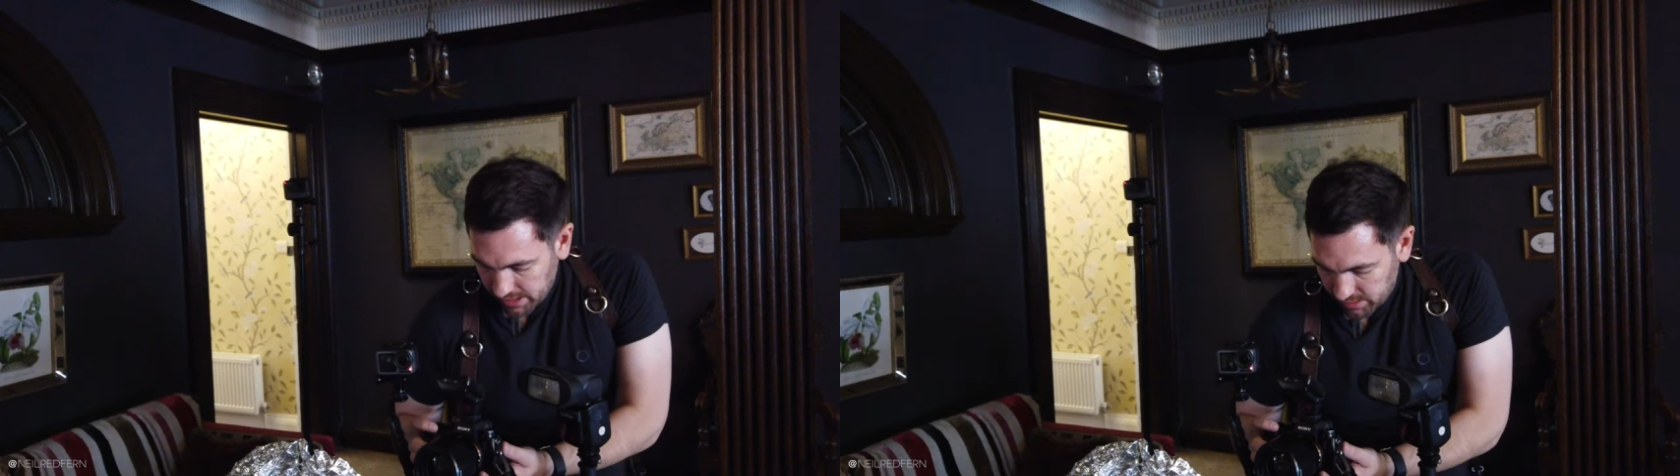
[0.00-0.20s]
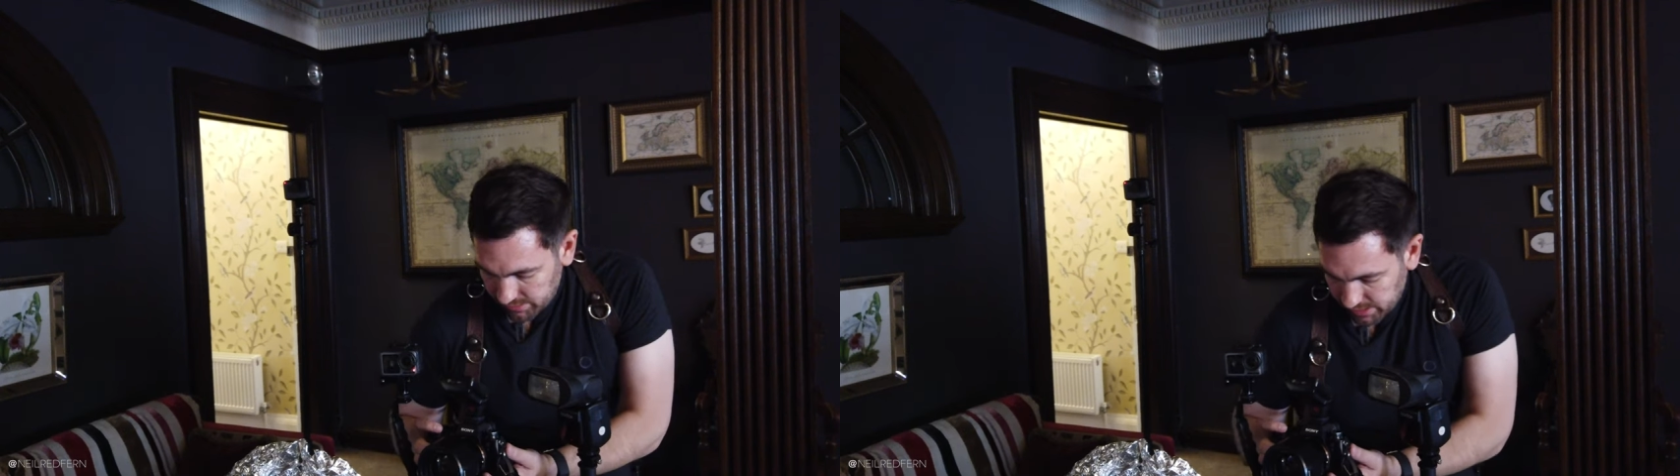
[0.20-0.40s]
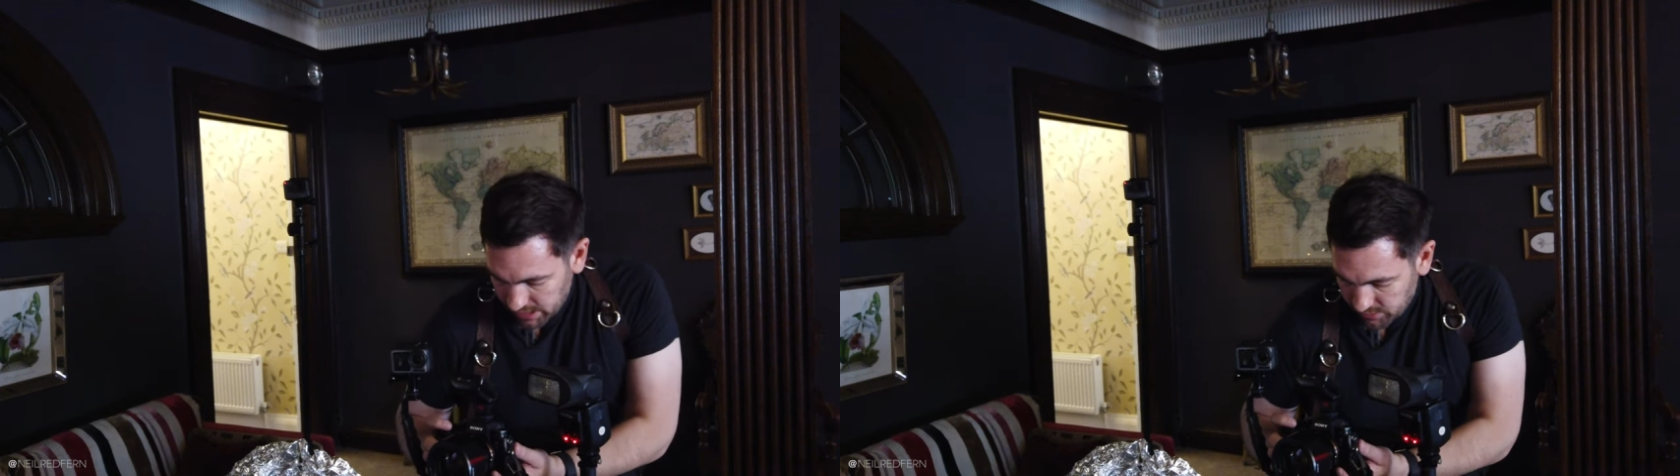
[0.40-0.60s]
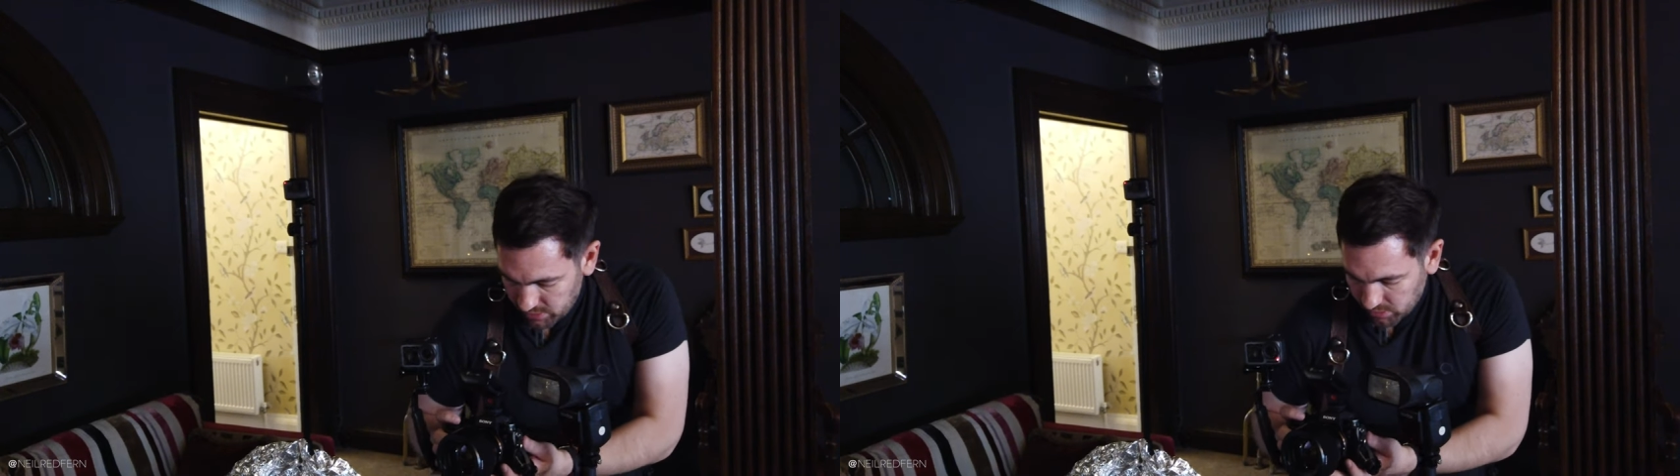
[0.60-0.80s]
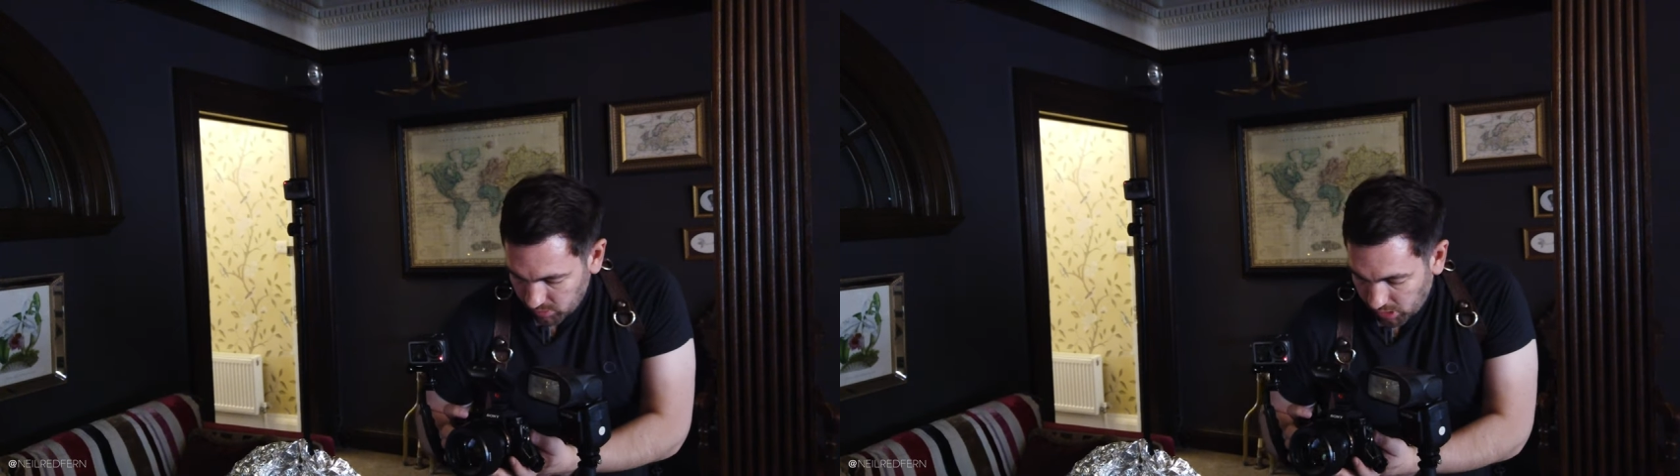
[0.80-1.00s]
seconds, it gives
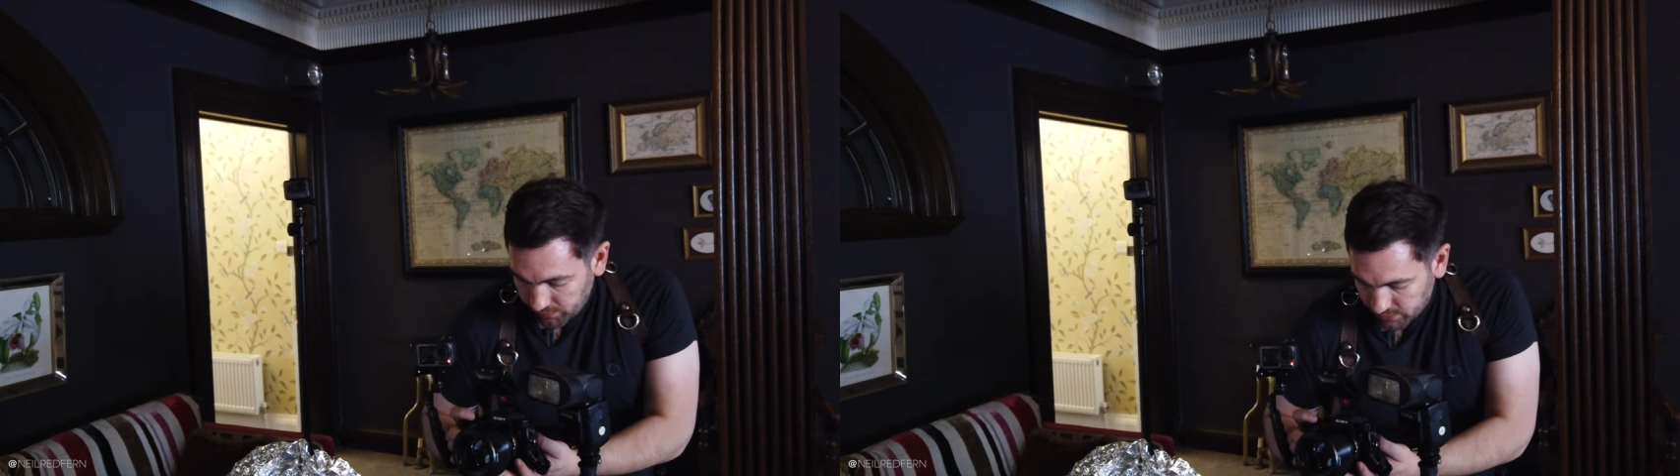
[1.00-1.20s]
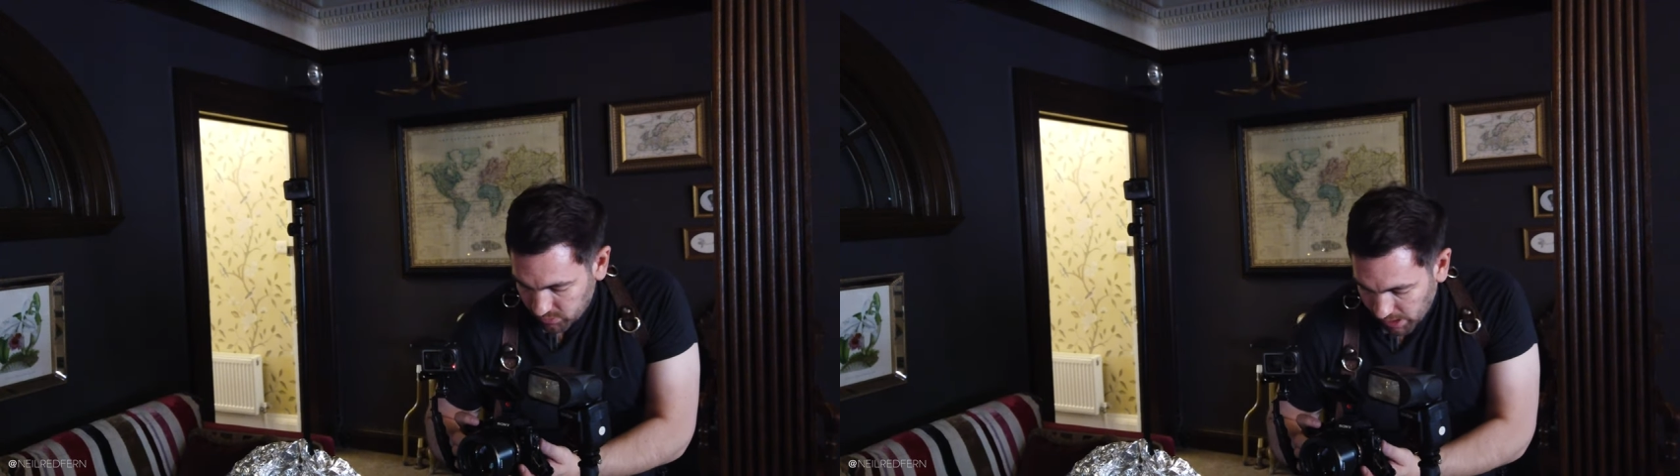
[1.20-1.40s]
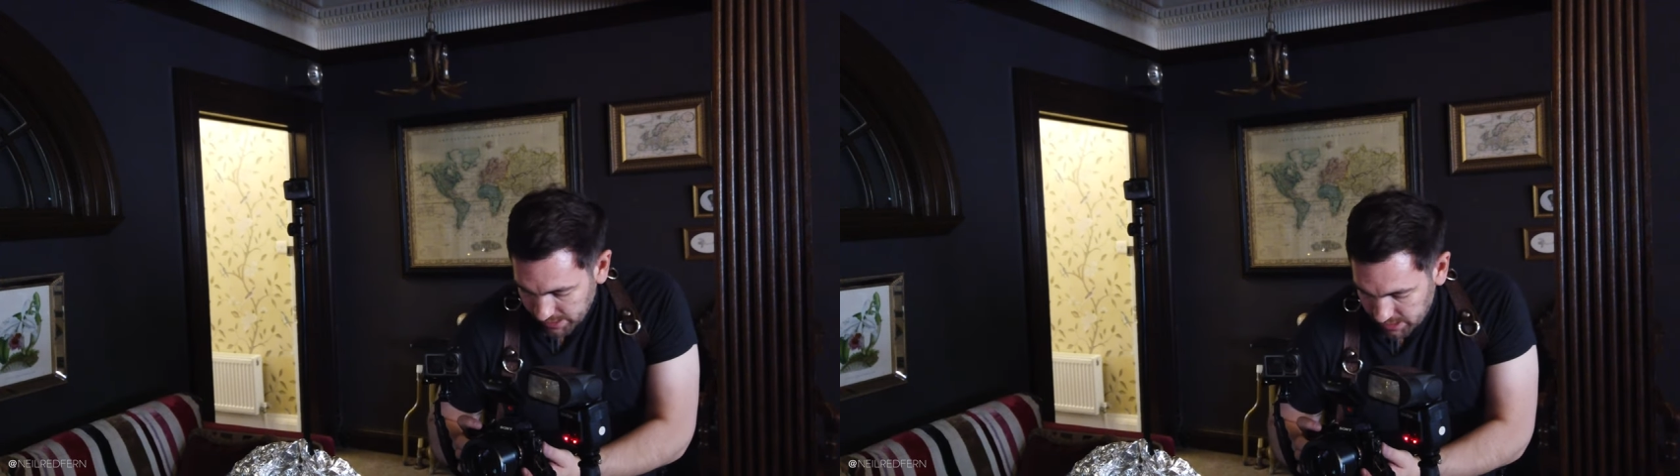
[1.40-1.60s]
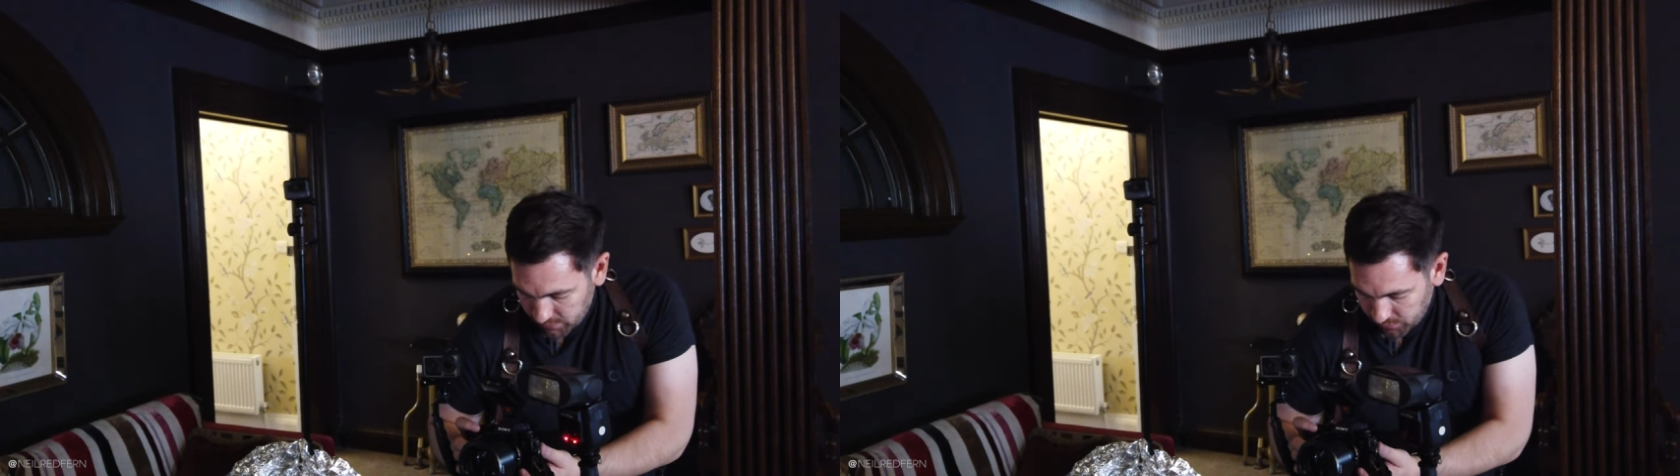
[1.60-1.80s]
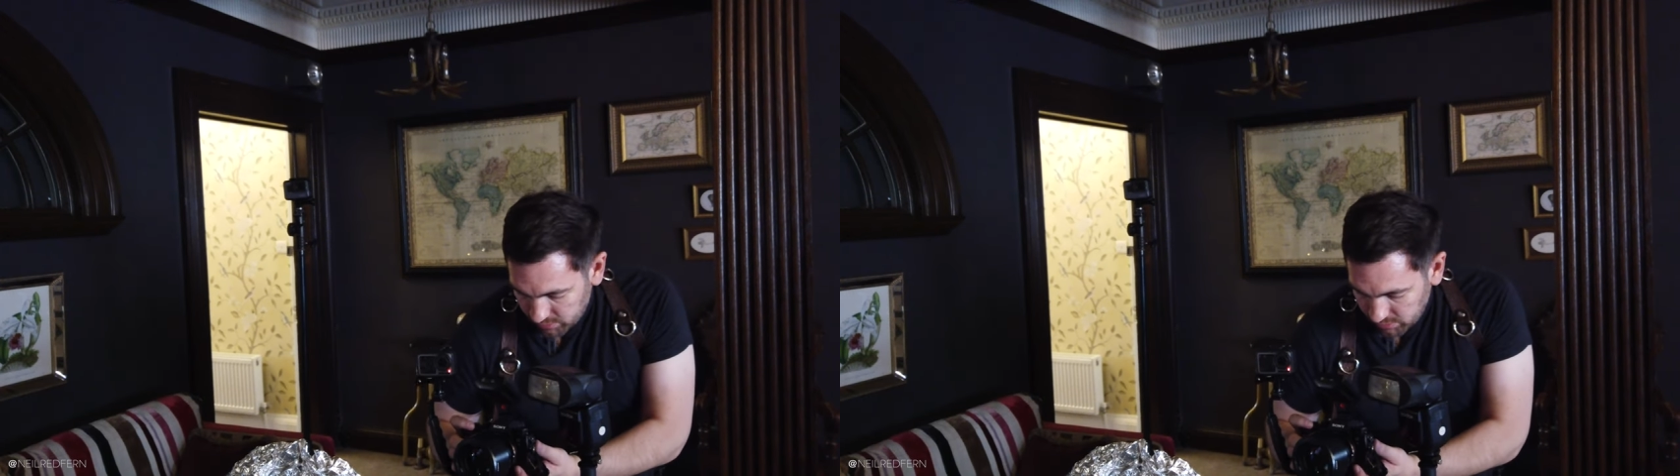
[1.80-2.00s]
you often quite a
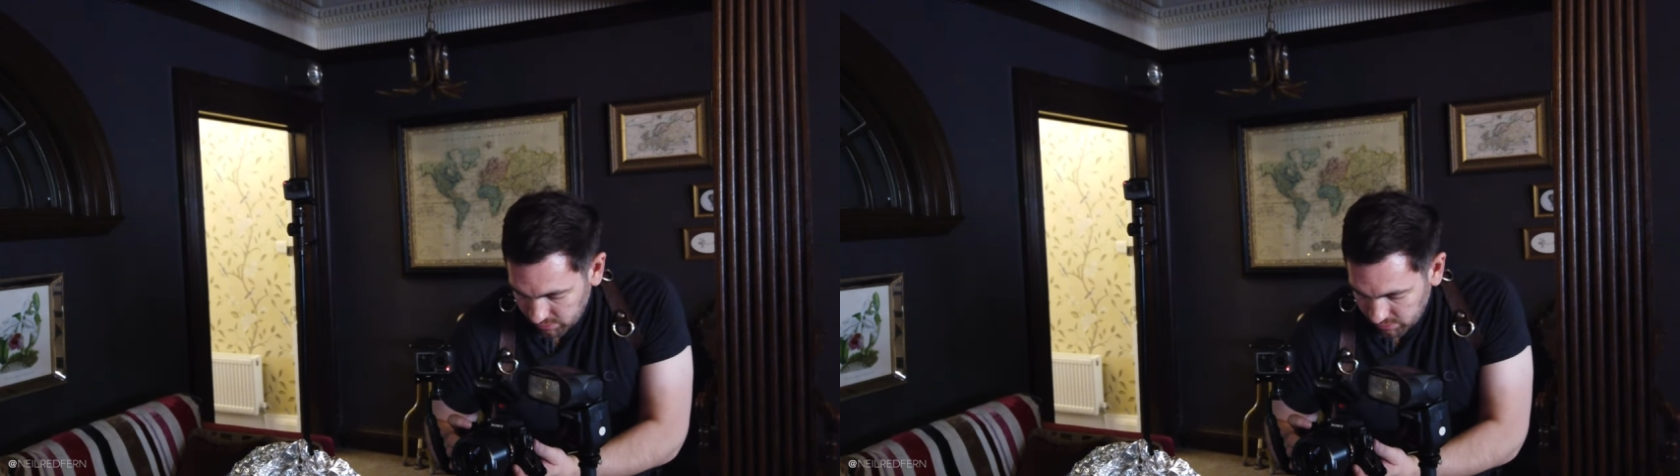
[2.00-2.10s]
different